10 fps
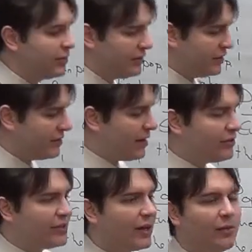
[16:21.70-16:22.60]
with this
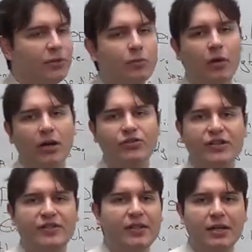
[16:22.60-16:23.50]
every time you watch a
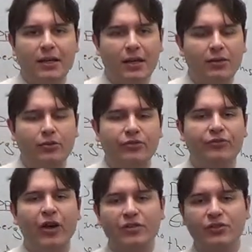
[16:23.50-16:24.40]
CNN or
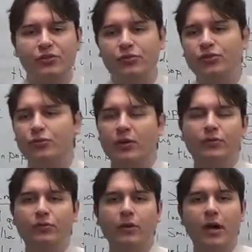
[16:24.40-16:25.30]
Fox News
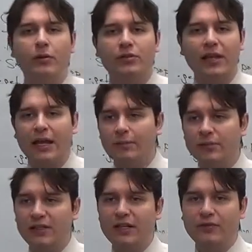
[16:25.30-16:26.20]
24-hour cable
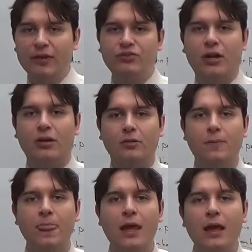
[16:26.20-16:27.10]
TV
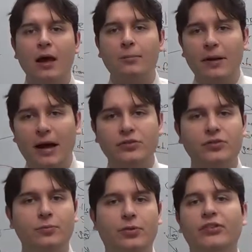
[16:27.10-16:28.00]
channel about
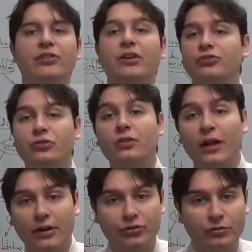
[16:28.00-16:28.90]
the presidential
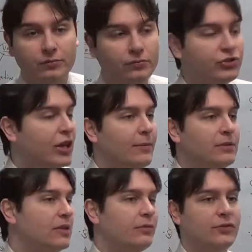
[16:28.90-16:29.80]
election, which
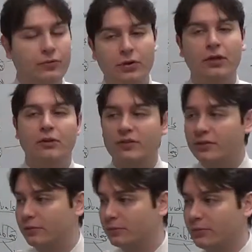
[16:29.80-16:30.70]
happens every 4
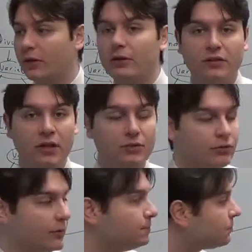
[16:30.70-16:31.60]
years here in this country.